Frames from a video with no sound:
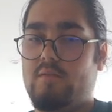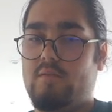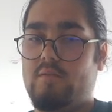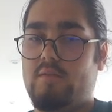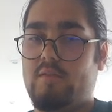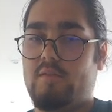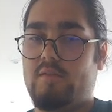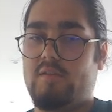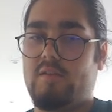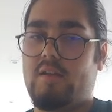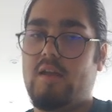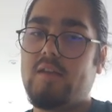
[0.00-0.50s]

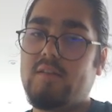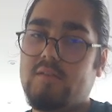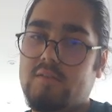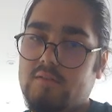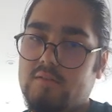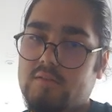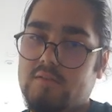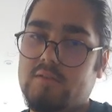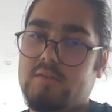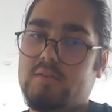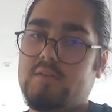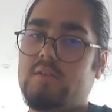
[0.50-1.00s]
this knight,
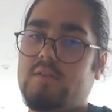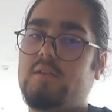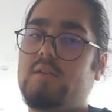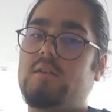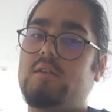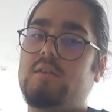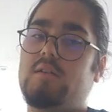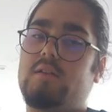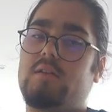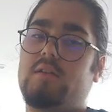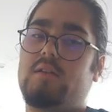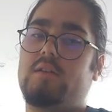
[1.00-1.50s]

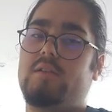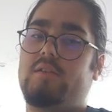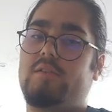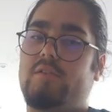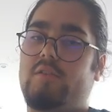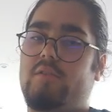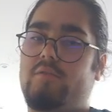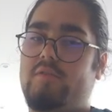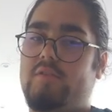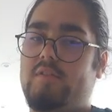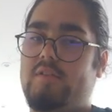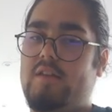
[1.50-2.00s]
because
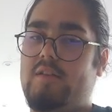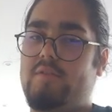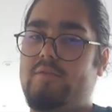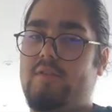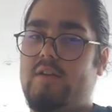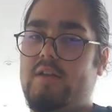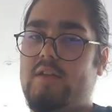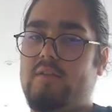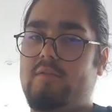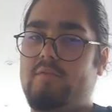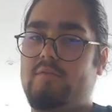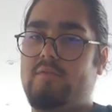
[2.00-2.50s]
obviously if
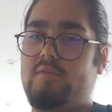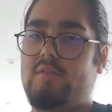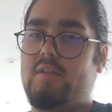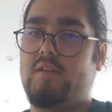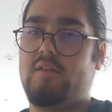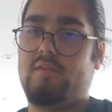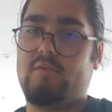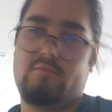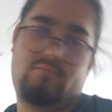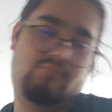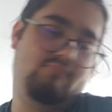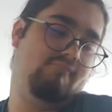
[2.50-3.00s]
I
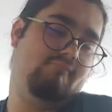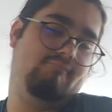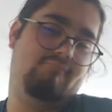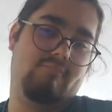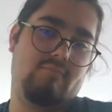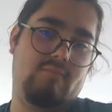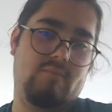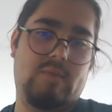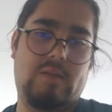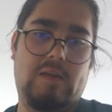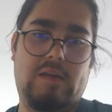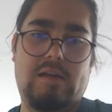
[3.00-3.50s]
didn't,
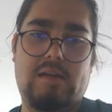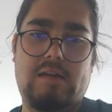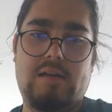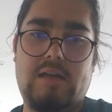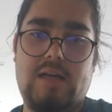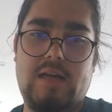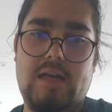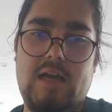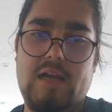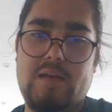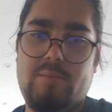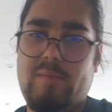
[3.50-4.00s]

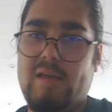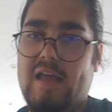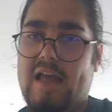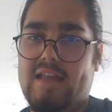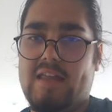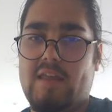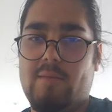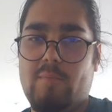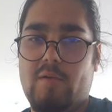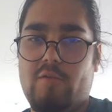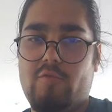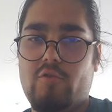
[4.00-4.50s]
I'd be
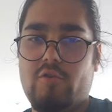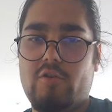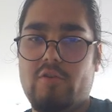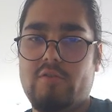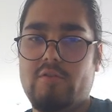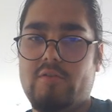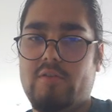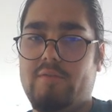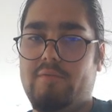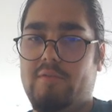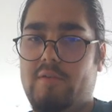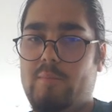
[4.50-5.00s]
hanging my rook
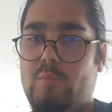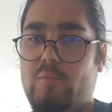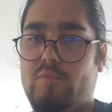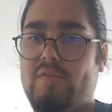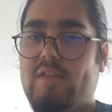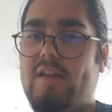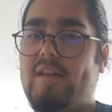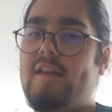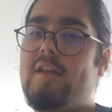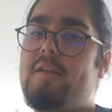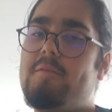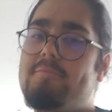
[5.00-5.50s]
if I moved
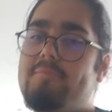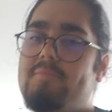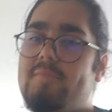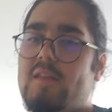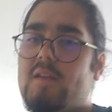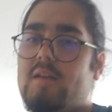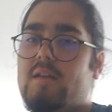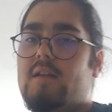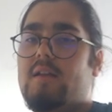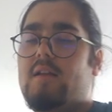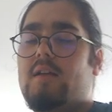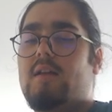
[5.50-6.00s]
that knight.
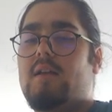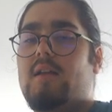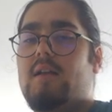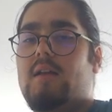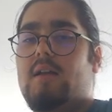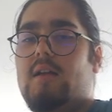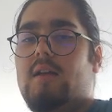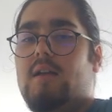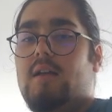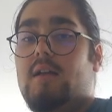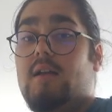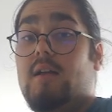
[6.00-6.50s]

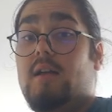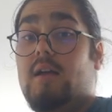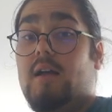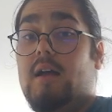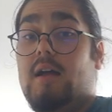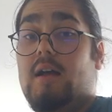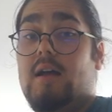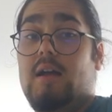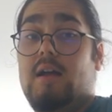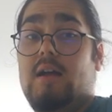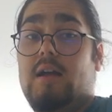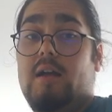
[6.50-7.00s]

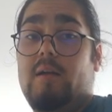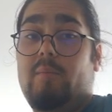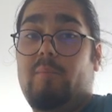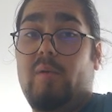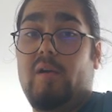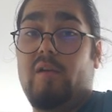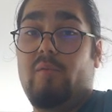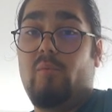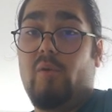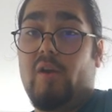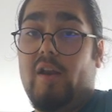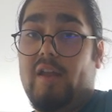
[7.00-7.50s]

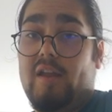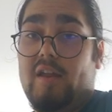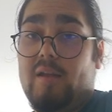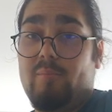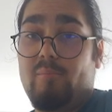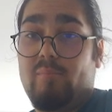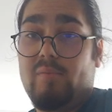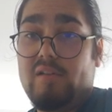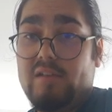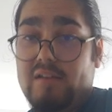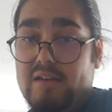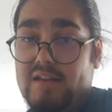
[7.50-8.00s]
But what I
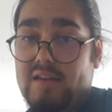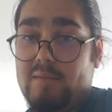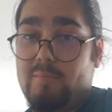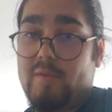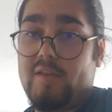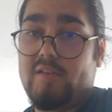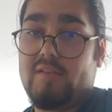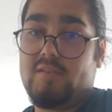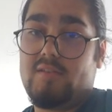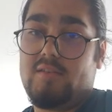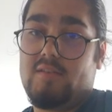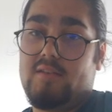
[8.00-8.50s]
completely
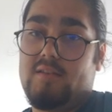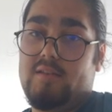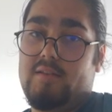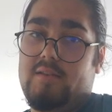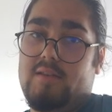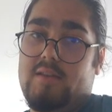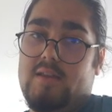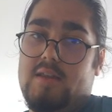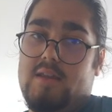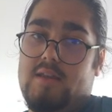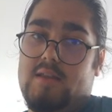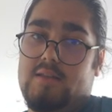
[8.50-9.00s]
missed
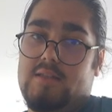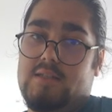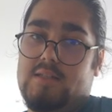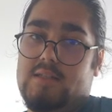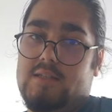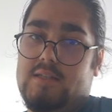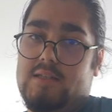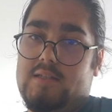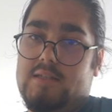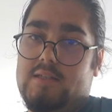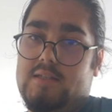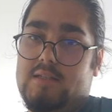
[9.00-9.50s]
is
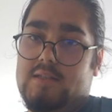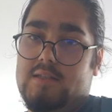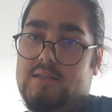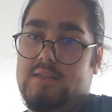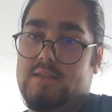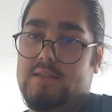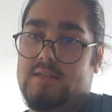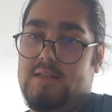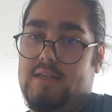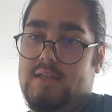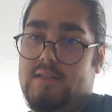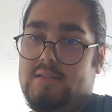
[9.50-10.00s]

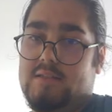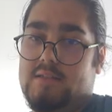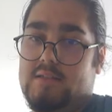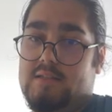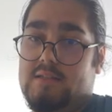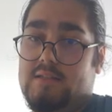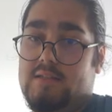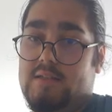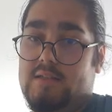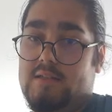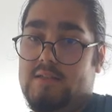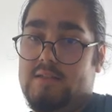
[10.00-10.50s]
this next
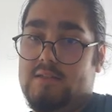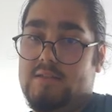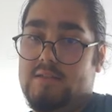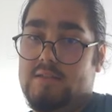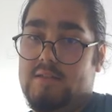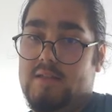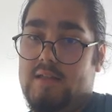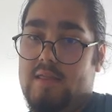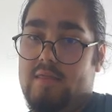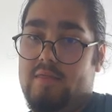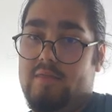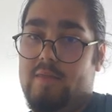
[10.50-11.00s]
idea
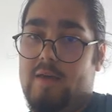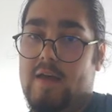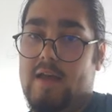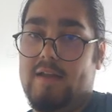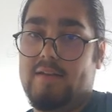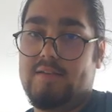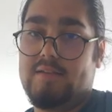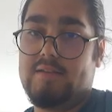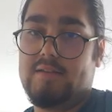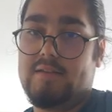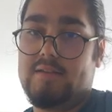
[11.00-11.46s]
that